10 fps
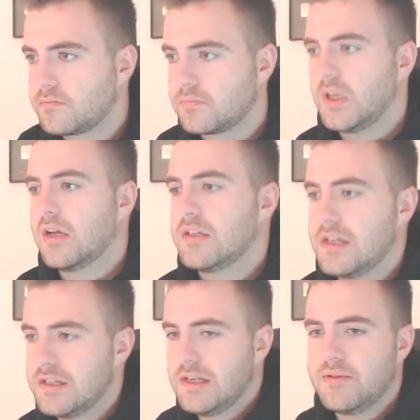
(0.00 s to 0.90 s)
I'm going to tell
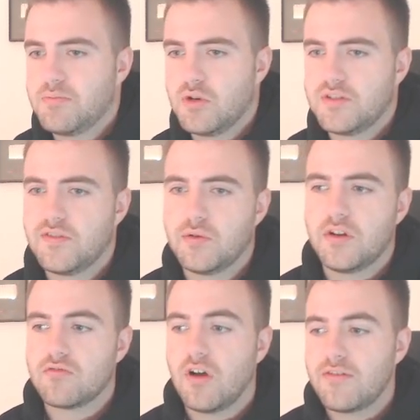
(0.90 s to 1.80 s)
the team to push forward.
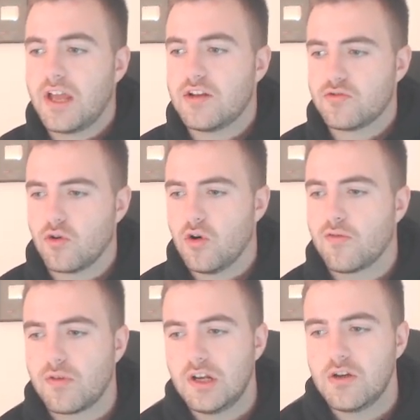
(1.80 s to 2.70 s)
I'd rather get a draw.
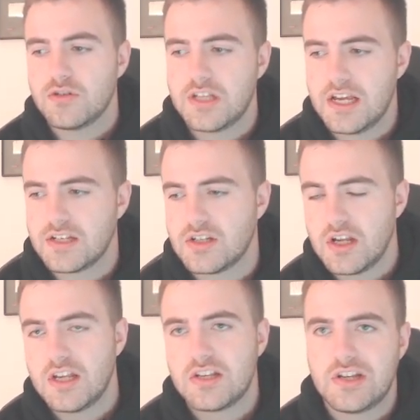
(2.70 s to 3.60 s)
If we lose this,
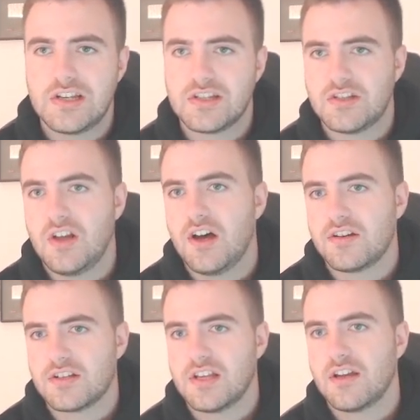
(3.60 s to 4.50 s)
season's done
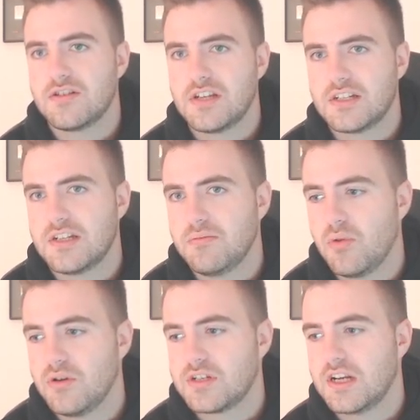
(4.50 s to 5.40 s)
because they go 16
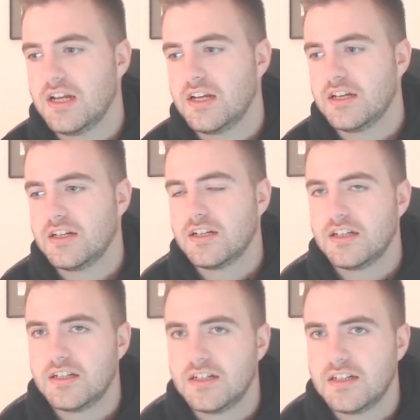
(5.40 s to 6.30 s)
points clear.
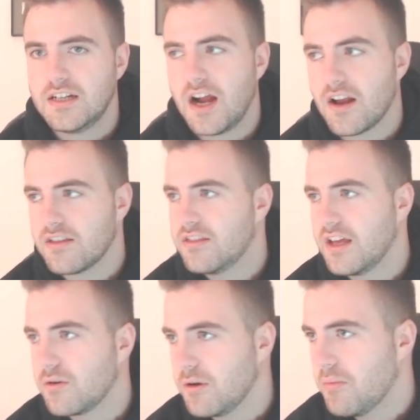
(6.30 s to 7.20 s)
And I
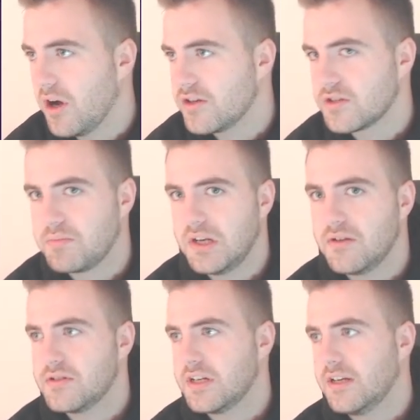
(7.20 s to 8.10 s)
think we might just be
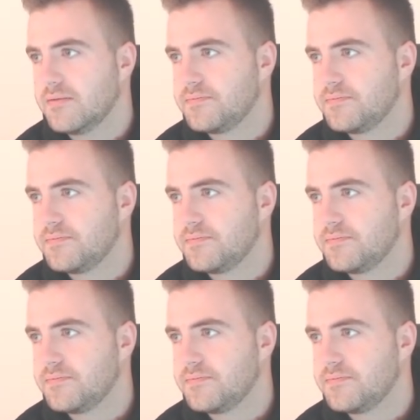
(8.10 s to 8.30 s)
losing it.